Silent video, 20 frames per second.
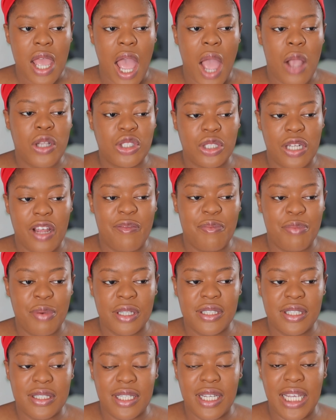I should have
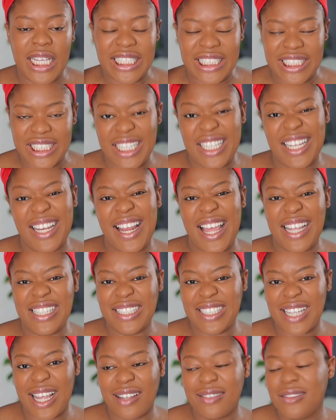bought a shade
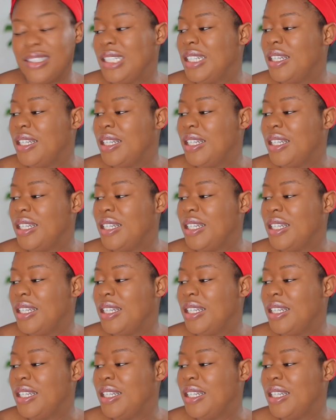lighter,